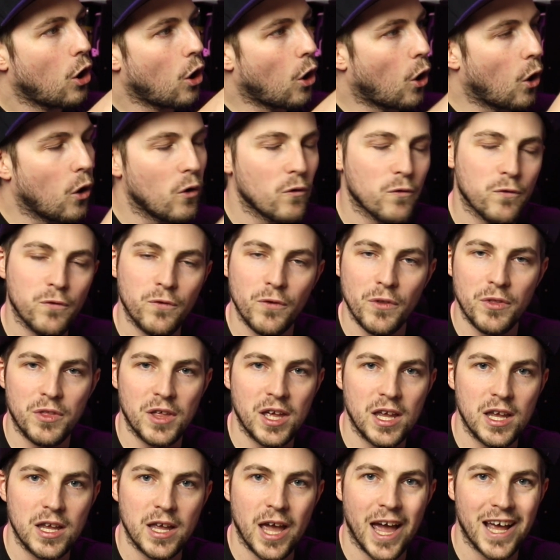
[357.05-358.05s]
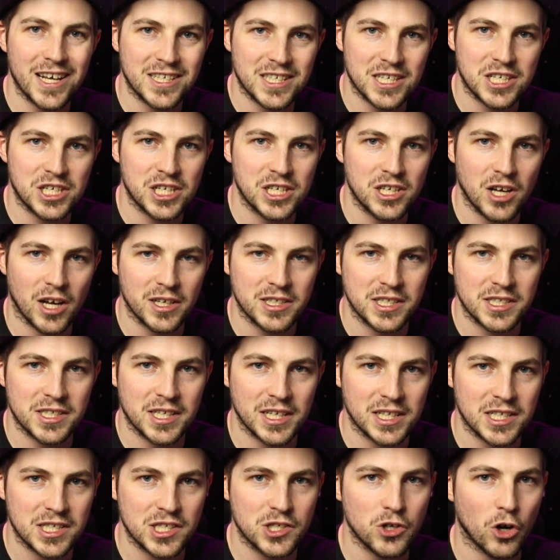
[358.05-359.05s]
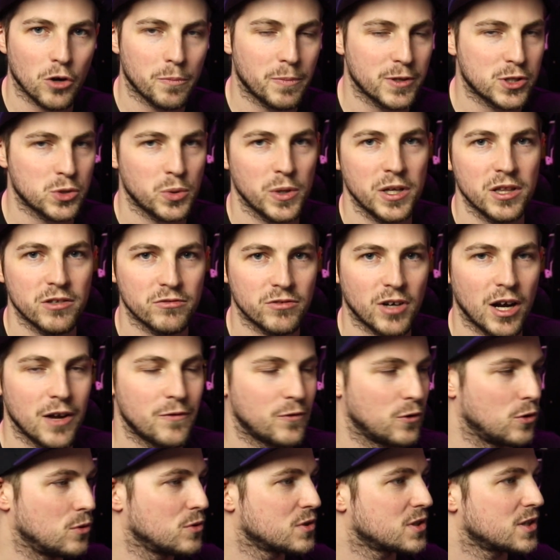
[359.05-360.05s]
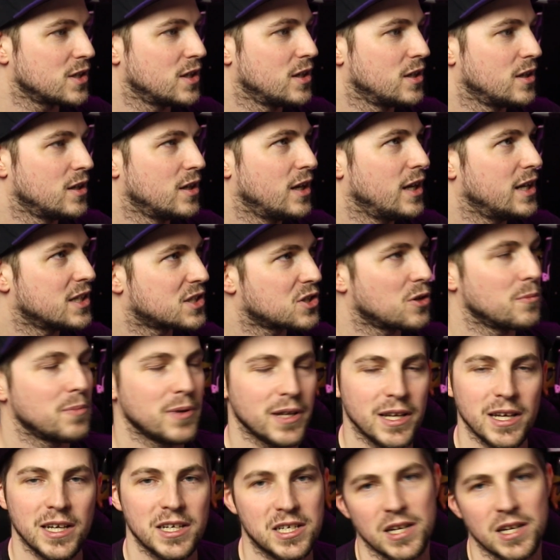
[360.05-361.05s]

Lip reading: of the SSG 96 stock between the rifles, is completely